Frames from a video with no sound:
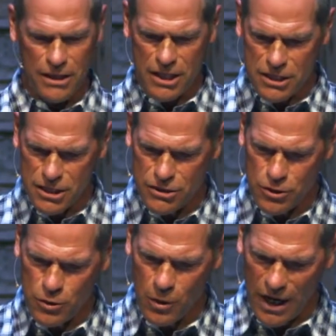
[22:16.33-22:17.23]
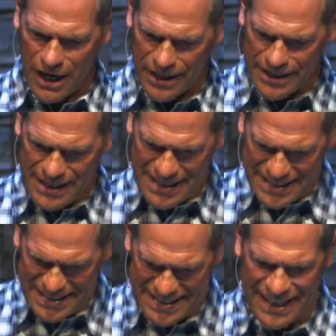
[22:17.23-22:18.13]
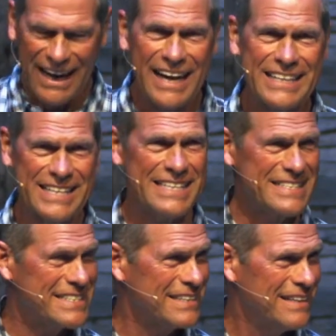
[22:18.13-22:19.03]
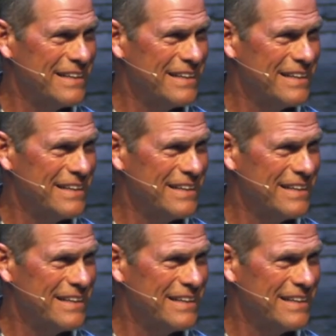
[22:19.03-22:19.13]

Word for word: this is who our God is.